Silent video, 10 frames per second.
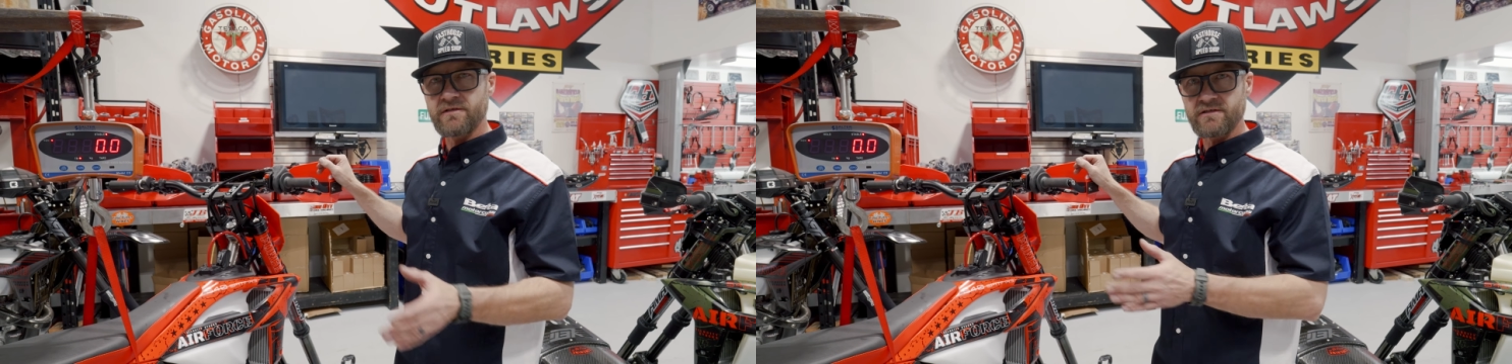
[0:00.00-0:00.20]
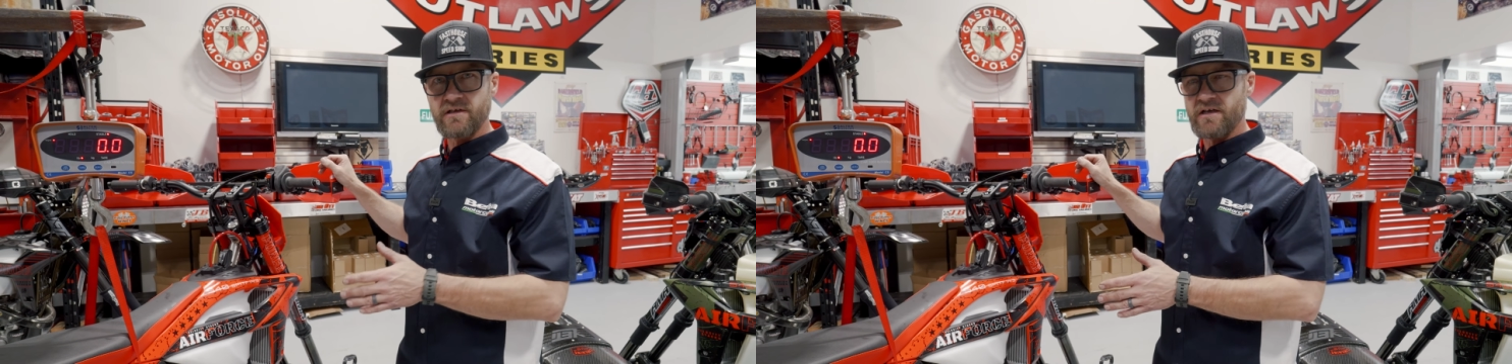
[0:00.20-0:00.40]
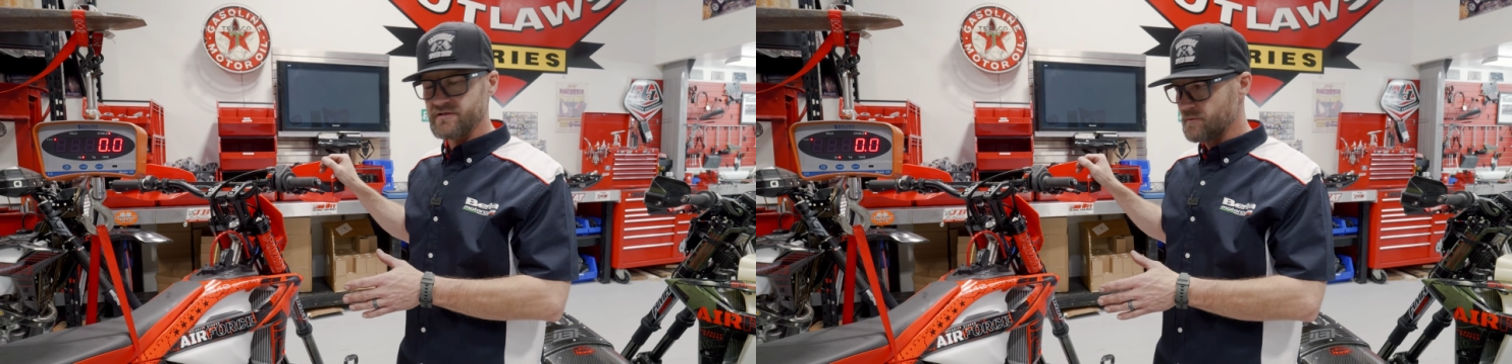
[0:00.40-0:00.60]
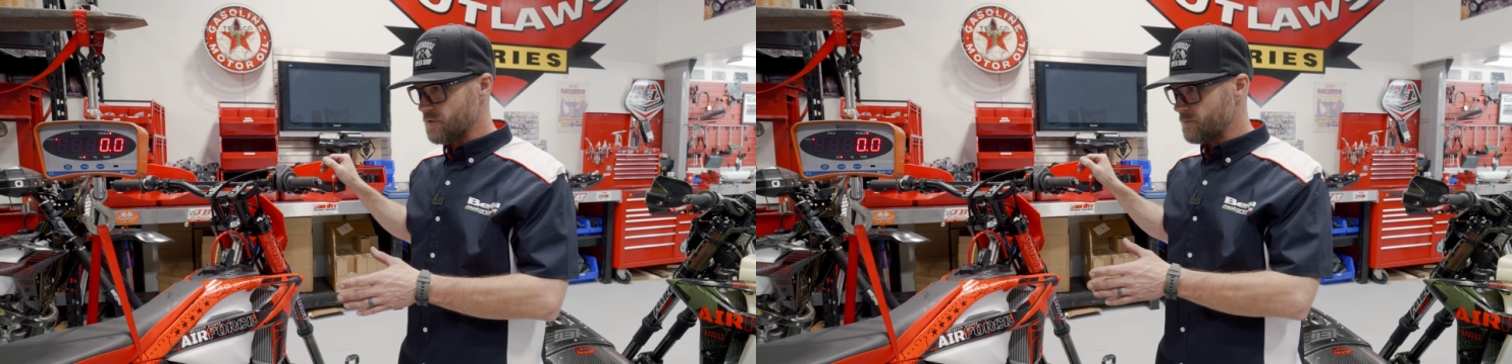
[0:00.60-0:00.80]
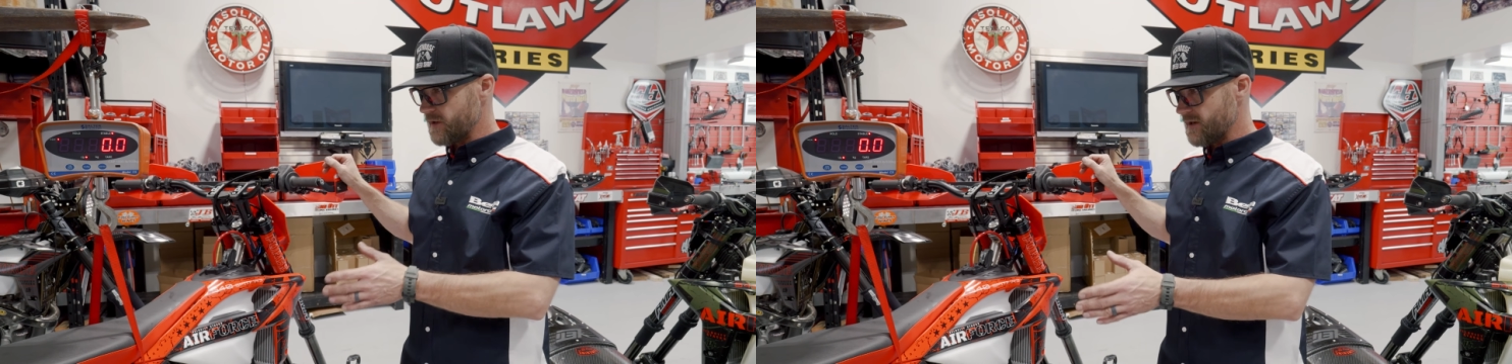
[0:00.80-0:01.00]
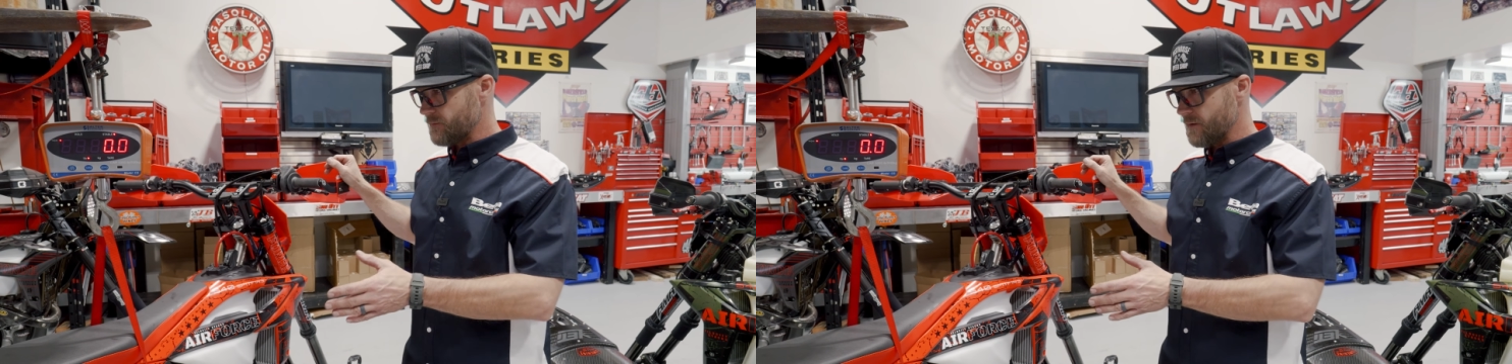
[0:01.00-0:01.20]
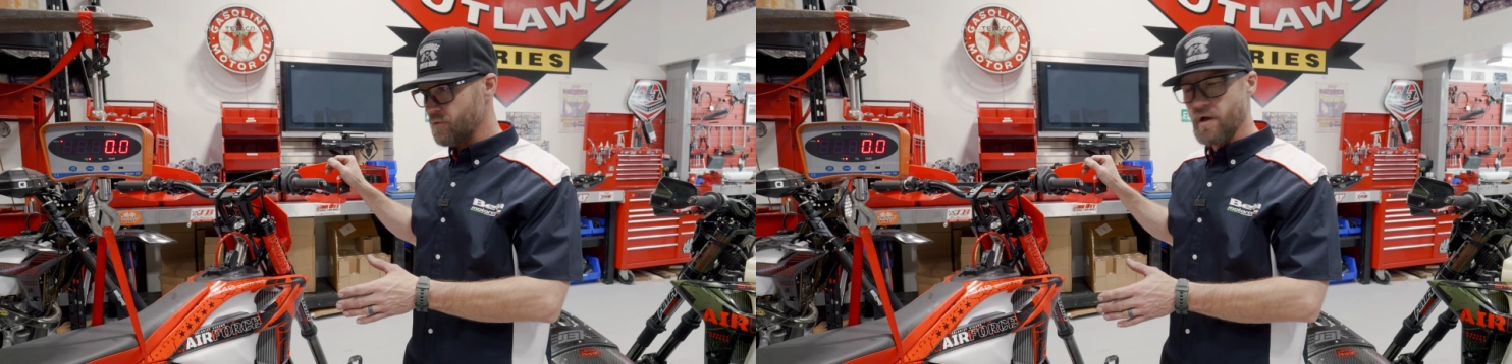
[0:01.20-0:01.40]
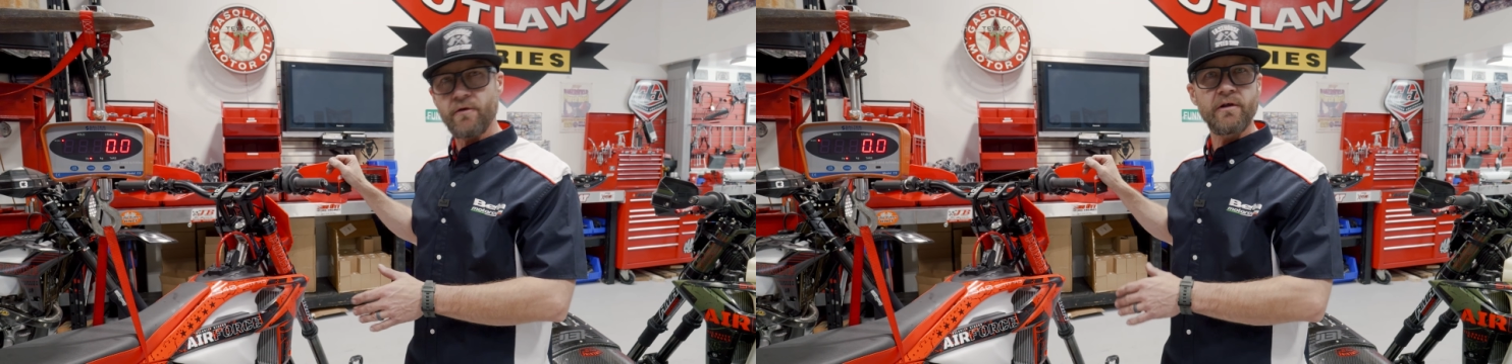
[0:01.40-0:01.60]
This customer, being my
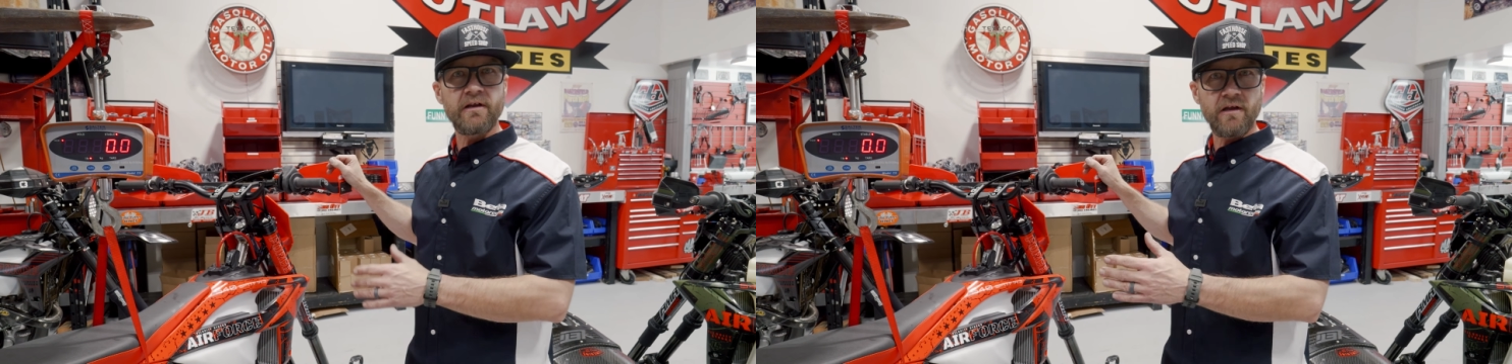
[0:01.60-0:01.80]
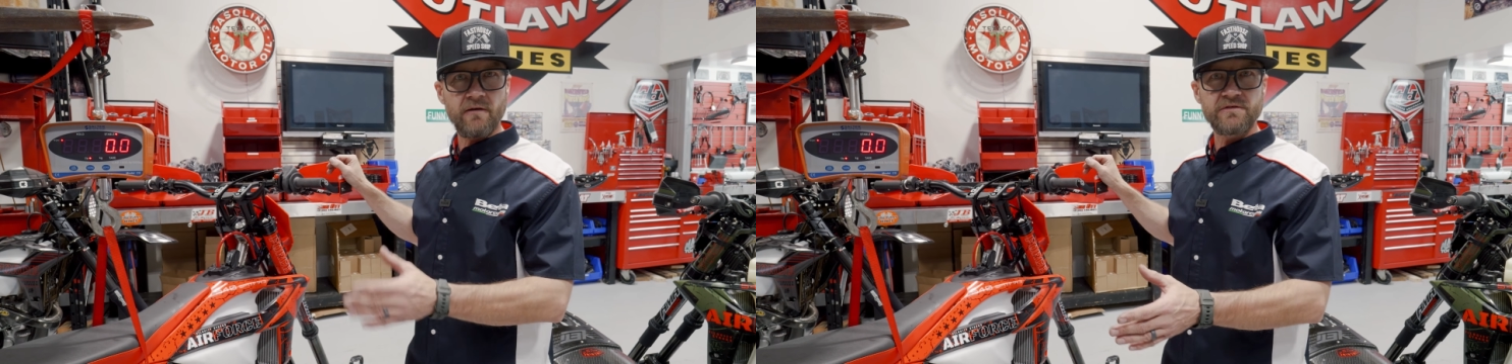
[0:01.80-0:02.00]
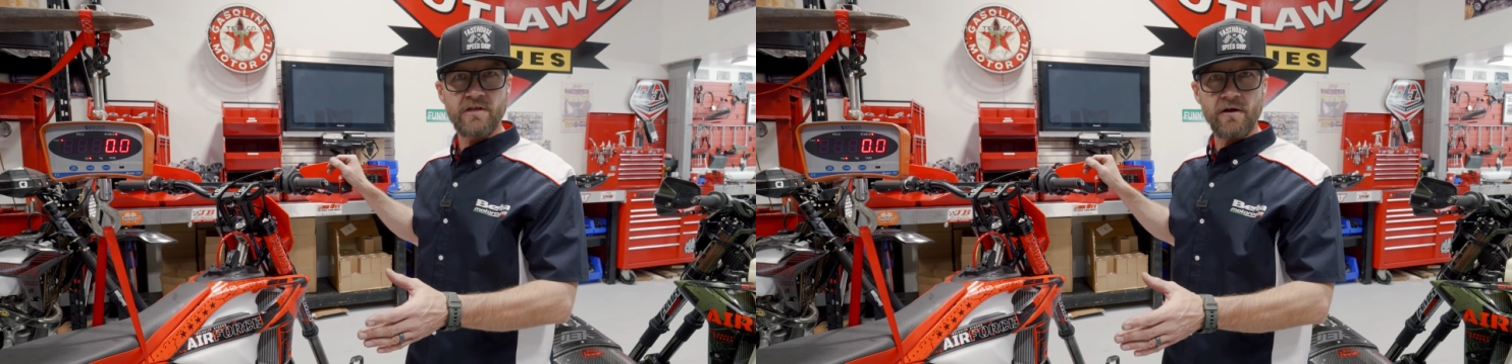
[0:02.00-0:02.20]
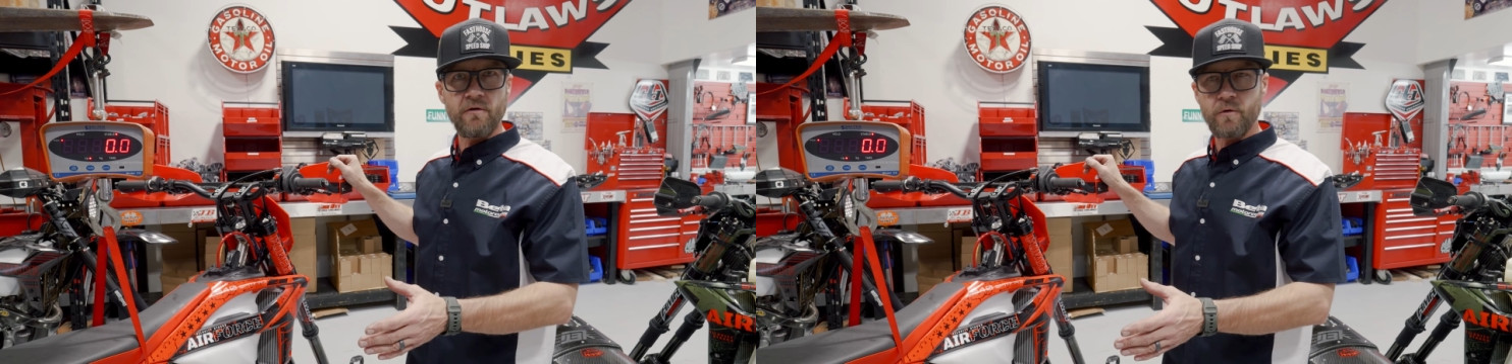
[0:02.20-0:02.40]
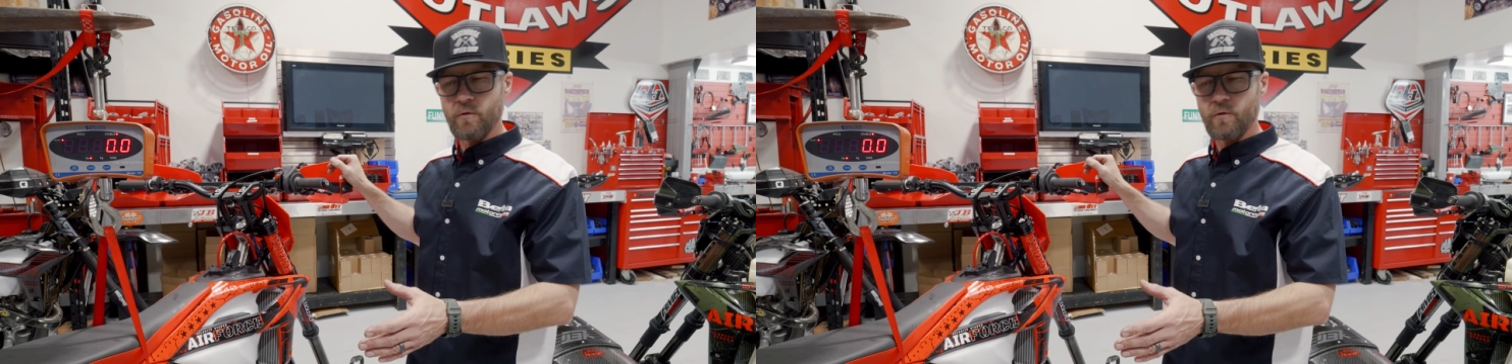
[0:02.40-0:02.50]
brother, he loves tunnel